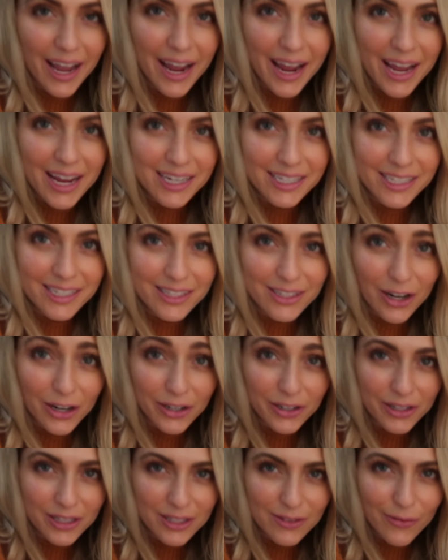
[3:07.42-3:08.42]
and
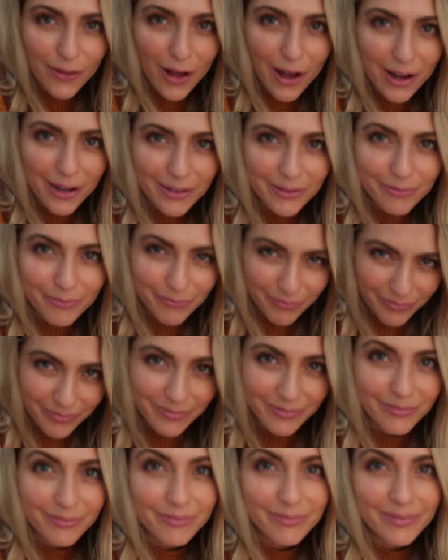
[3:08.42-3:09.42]
started this vlog.
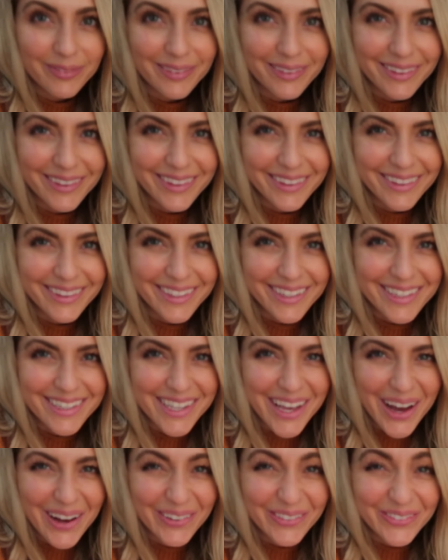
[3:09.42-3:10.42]
Let's
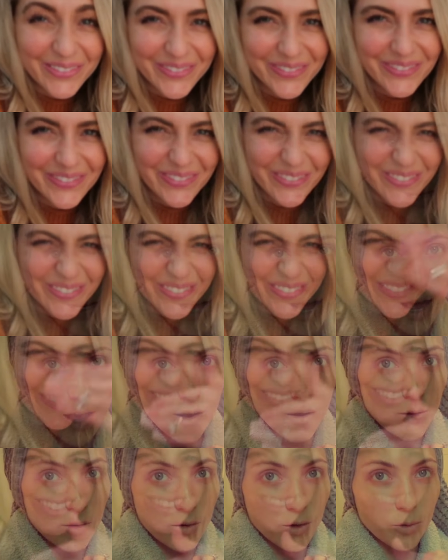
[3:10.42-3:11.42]
go.
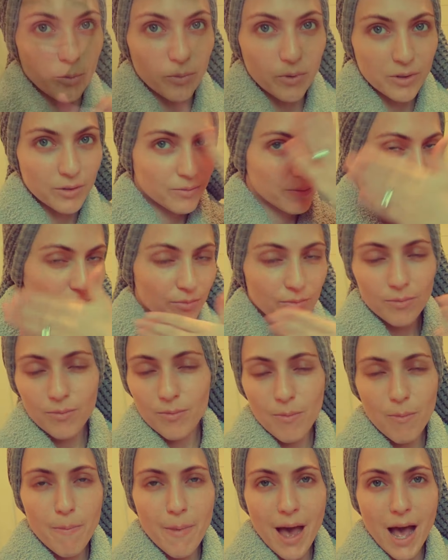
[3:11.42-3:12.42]
At home
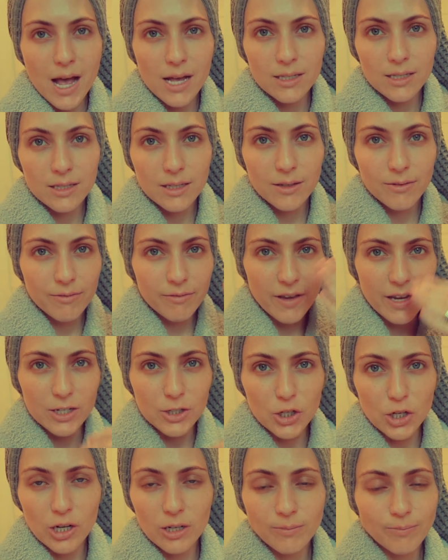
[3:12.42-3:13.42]
mask
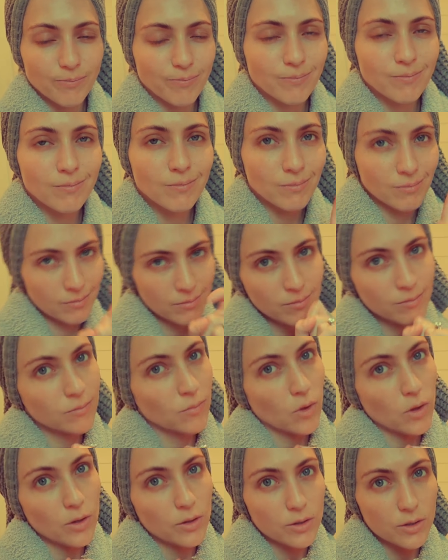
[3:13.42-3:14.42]
facial.
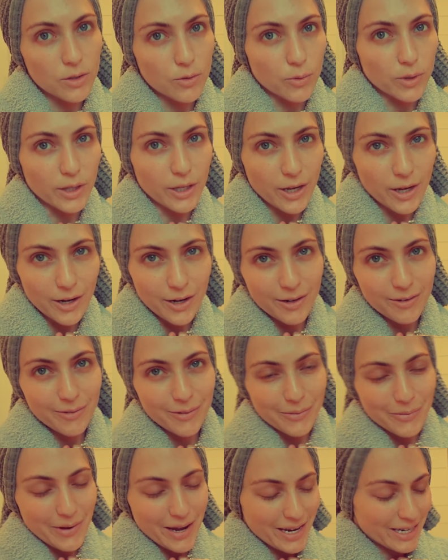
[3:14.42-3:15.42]
It's a really good
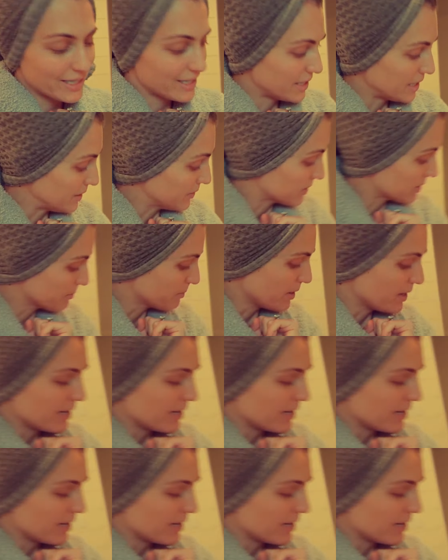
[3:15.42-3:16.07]
way to save some